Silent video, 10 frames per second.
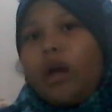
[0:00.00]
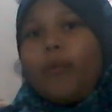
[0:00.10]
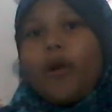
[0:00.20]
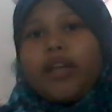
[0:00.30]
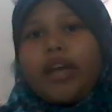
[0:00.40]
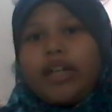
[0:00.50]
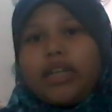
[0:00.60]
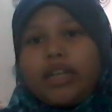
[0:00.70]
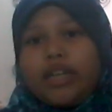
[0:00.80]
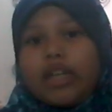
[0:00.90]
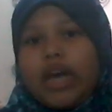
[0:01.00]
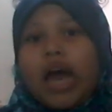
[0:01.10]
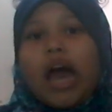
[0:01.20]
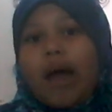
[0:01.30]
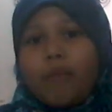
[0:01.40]
I'm already get
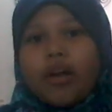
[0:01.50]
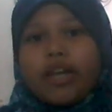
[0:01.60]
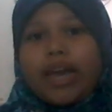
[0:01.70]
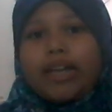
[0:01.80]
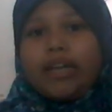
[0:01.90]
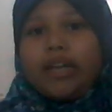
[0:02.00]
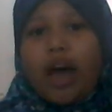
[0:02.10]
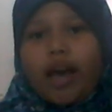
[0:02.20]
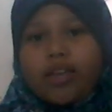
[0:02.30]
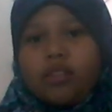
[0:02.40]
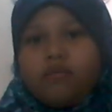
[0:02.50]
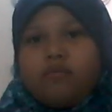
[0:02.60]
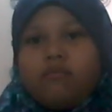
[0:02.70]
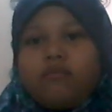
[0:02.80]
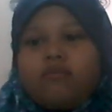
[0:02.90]
the eyes.
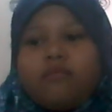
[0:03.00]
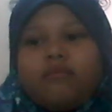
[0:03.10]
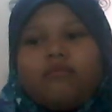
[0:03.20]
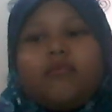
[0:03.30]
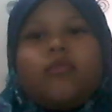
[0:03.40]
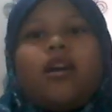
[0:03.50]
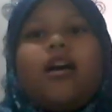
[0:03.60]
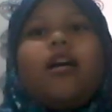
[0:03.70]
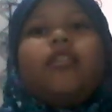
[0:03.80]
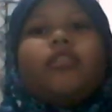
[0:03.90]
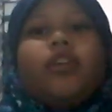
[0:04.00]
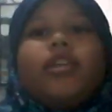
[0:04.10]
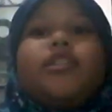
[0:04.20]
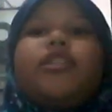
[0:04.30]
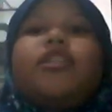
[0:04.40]
So
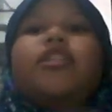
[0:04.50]
this